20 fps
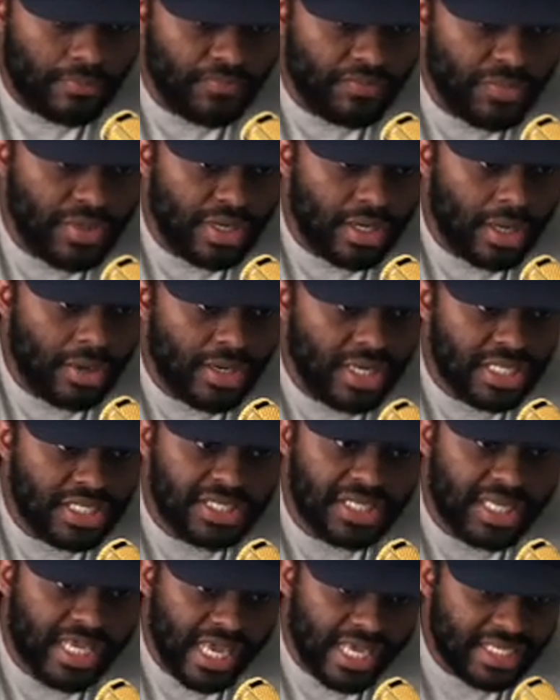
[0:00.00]
You know,
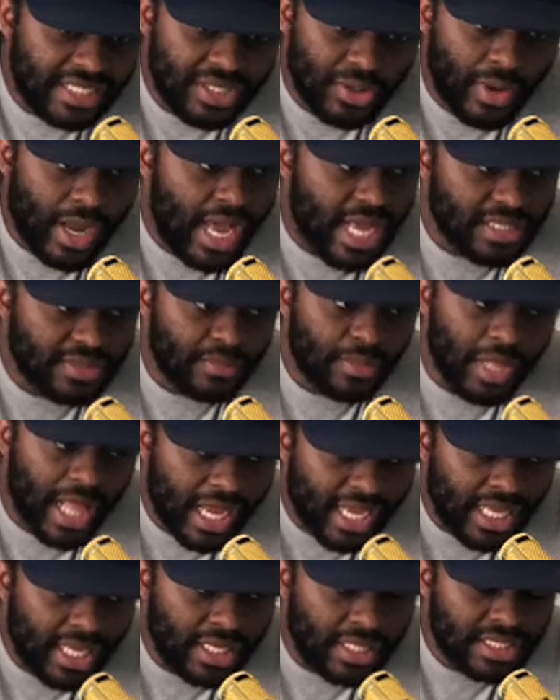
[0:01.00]
he still has
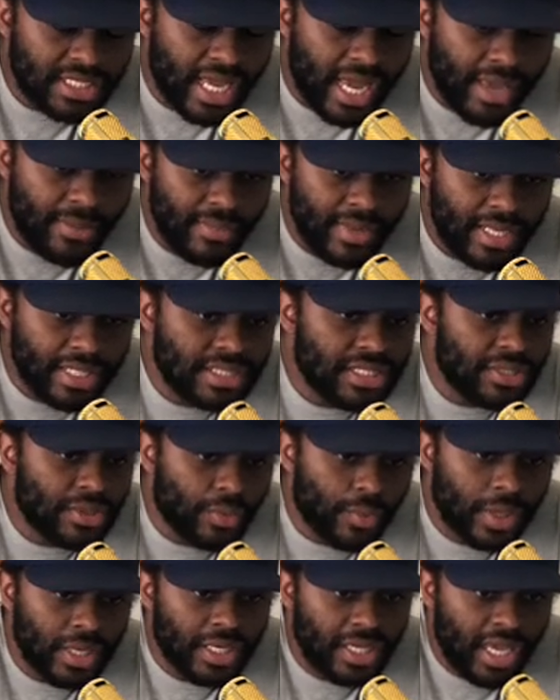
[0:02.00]
blocking assignments in the
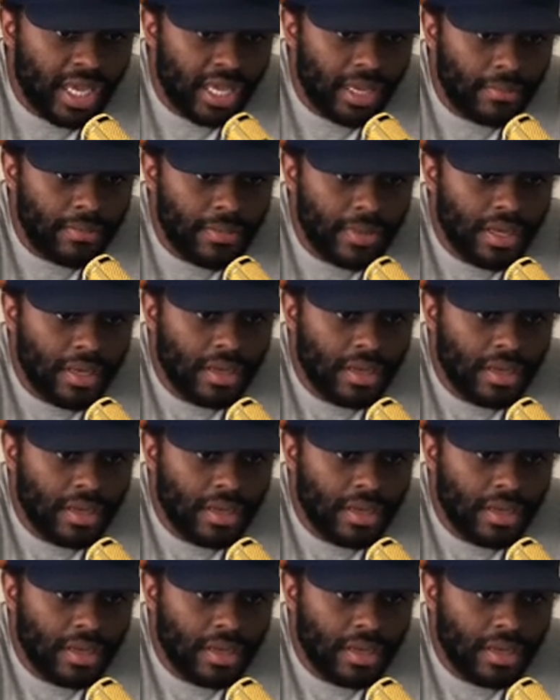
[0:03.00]
run game.